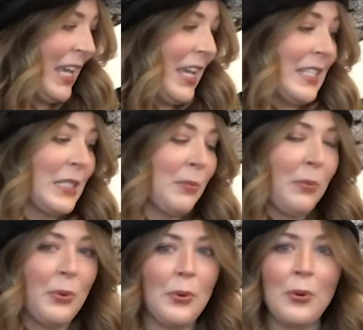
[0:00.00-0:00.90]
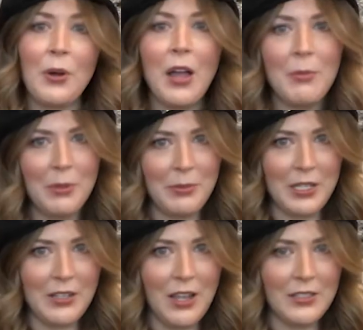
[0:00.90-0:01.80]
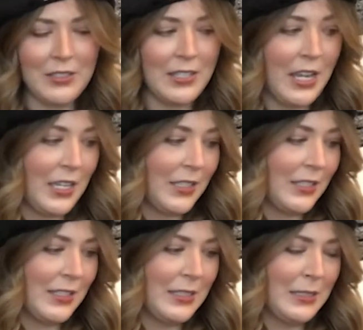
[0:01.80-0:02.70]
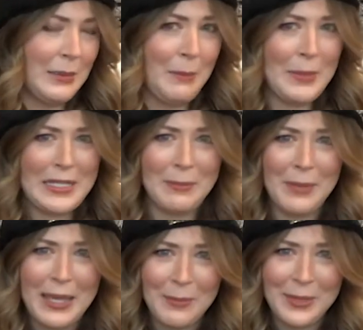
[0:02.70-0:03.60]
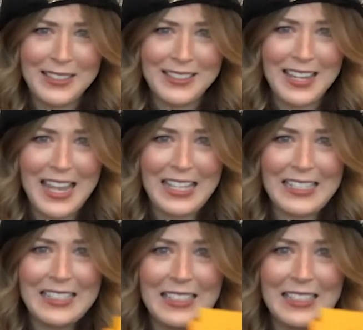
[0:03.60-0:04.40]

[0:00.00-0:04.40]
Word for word: It's probably not snakes, but it might be snakes.